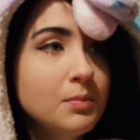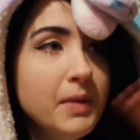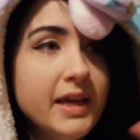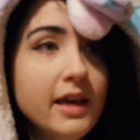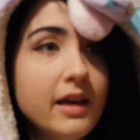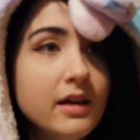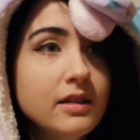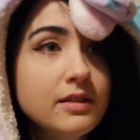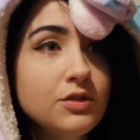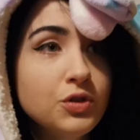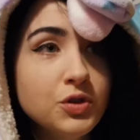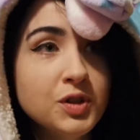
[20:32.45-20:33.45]
making a
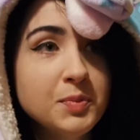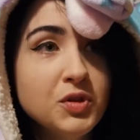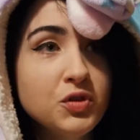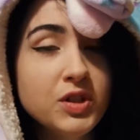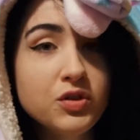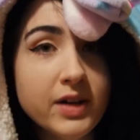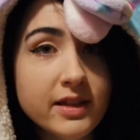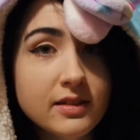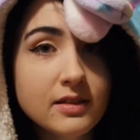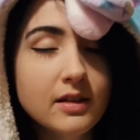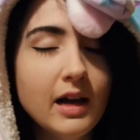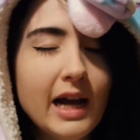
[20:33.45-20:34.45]
Christmas tree
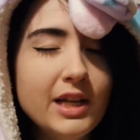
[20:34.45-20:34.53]
dress.